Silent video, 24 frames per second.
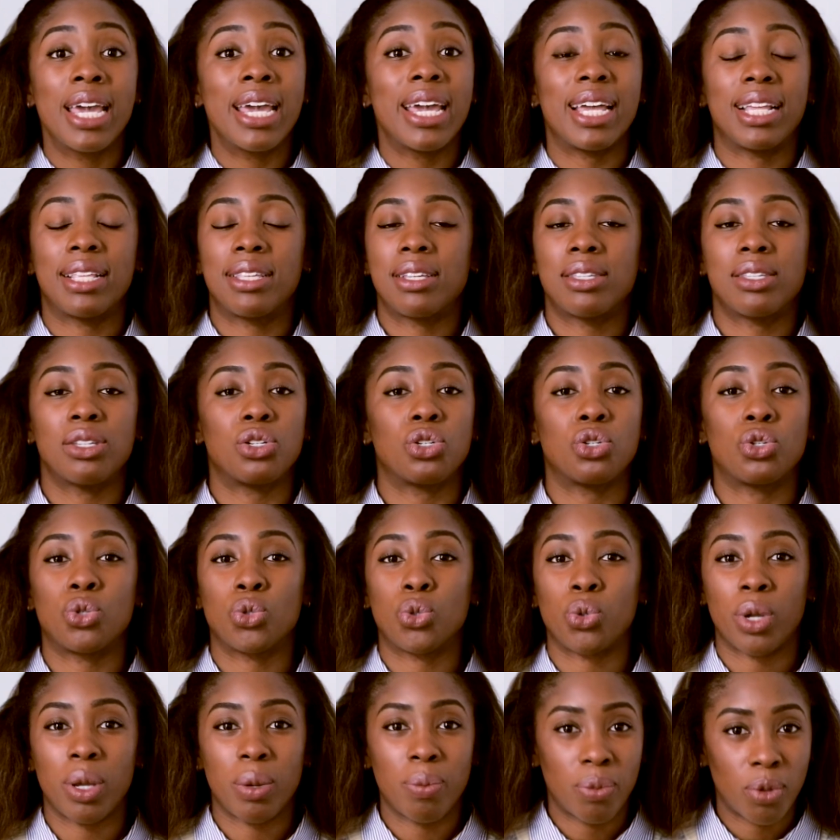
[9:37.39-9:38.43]
It doesn't
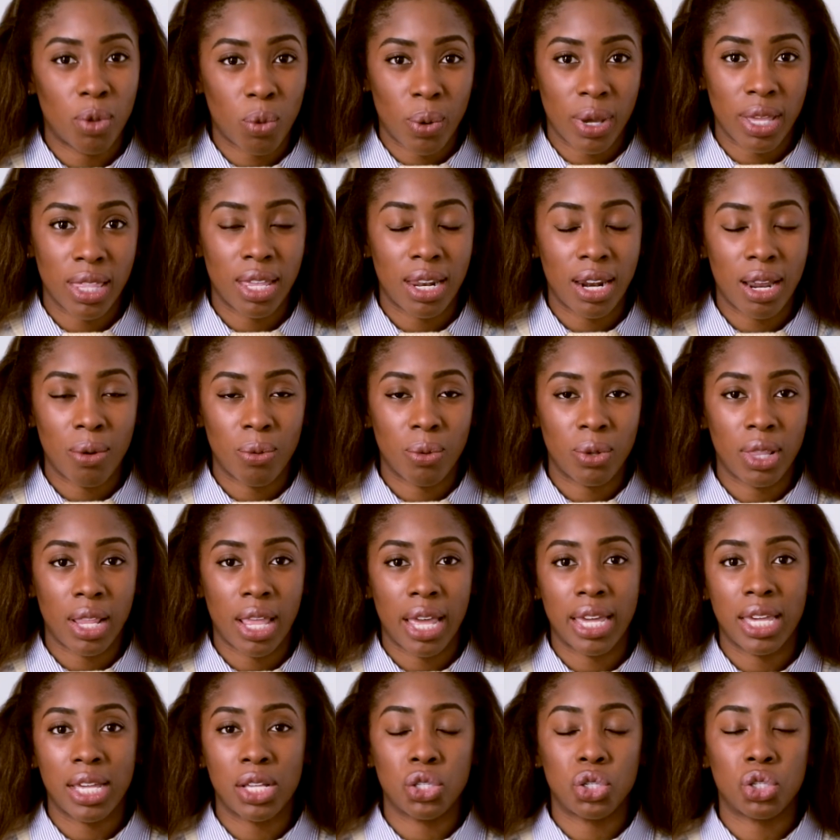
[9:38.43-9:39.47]
drape the way that I would
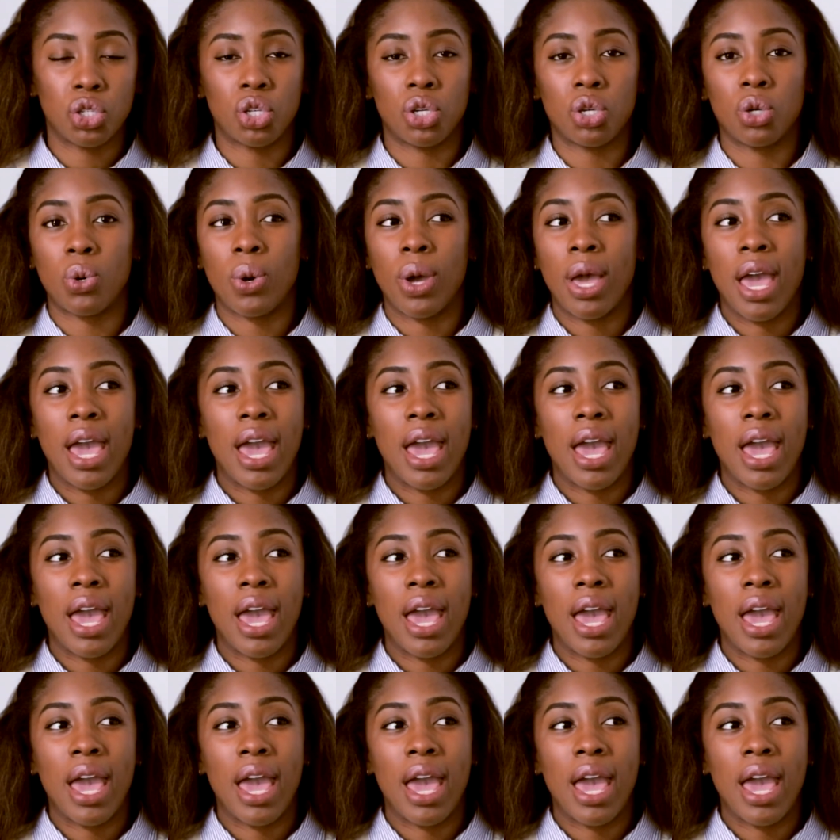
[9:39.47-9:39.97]
like it to,